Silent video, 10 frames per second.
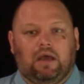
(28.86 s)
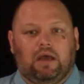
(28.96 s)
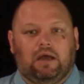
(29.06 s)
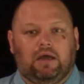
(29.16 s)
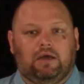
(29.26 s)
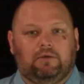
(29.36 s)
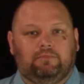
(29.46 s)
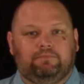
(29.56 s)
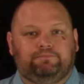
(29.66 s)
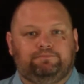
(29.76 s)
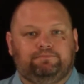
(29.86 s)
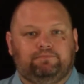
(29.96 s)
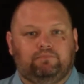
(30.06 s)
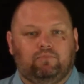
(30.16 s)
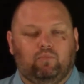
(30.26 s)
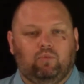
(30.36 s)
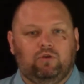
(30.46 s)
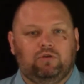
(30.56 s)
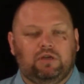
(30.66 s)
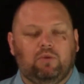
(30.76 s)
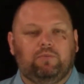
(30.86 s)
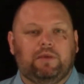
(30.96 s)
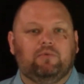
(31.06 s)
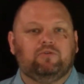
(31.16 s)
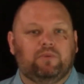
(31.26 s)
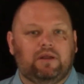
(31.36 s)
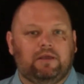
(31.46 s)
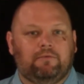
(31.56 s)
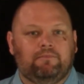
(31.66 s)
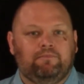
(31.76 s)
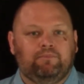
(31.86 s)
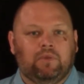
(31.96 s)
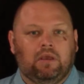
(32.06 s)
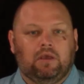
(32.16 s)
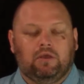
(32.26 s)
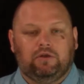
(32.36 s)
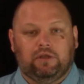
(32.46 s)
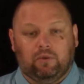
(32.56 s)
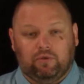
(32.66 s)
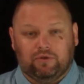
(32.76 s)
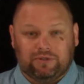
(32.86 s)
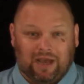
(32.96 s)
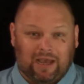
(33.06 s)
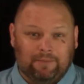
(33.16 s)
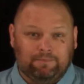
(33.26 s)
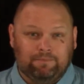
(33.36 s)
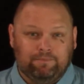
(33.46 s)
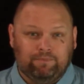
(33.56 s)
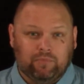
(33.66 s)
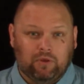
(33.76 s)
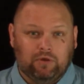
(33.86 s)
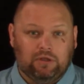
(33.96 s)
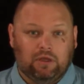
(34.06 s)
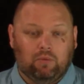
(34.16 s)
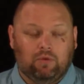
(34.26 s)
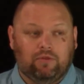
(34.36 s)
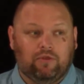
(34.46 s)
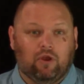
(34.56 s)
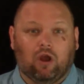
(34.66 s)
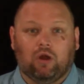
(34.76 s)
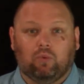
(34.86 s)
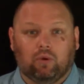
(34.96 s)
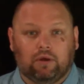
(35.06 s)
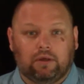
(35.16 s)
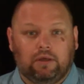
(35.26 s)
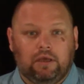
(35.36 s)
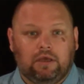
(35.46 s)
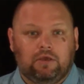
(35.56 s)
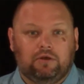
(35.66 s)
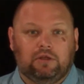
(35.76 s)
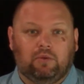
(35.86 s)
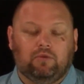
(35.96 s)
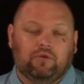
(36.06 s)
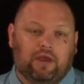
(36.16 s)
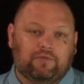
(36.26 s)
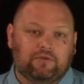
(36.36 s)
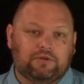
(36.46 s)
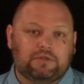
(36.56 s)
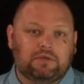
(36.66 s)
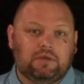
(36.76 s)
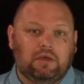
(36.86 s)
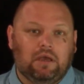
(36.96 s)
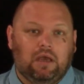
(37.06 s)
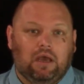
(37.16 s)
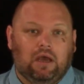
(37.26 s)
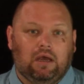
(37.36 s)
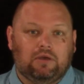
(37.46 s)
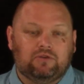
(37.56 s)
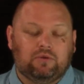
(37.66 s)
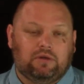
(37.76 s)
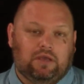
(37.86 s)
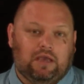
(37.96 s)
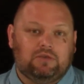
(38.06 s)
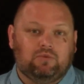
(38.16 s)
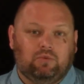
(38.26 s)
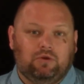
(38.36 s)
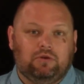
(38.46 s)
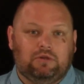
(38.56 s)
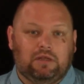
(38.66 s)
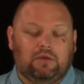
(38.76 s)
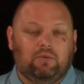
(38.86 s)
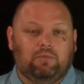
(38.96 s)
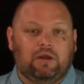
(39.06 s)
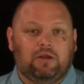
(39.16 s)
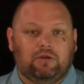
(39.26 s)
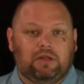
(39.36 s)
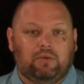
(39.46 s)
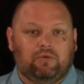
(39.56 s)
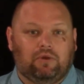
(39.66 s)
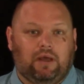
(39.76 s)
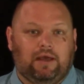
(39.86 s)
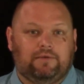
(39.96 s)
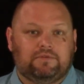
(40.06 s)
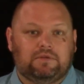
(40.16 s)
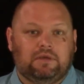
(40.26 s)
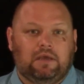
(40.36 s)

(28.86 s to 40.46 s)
When you deal with people's money, you're dealing with their time, you're dealing with their hard work, you're dealing with their efforts. So in case when you're dealing with money, you're dealing with their lives.